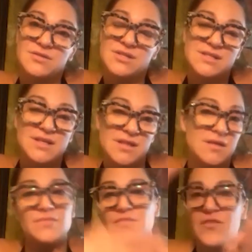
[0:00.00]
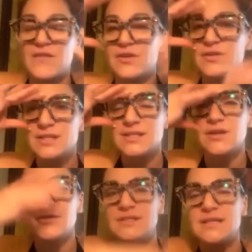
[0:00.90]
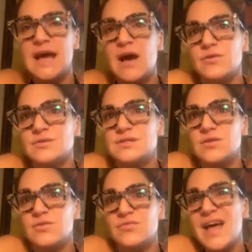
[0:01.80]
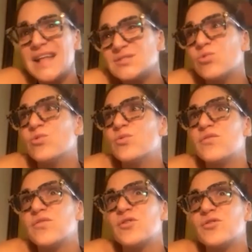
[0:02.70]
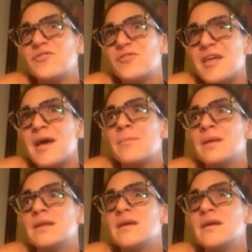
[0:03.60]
just in the 500 600 seat house so that's cool for for them and